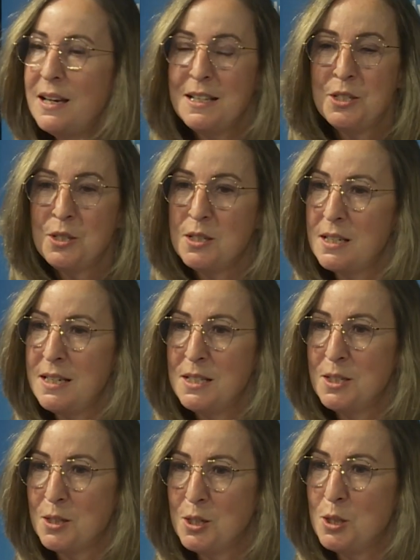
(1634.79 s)
it's just
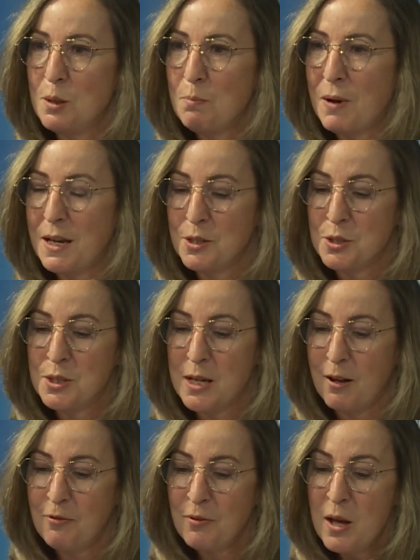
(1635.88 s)
easier to do it by
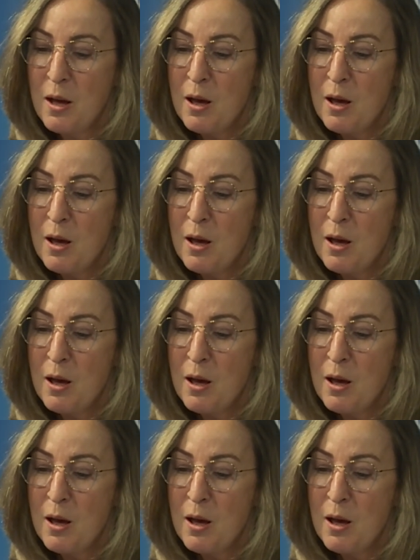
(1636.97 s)
yourself.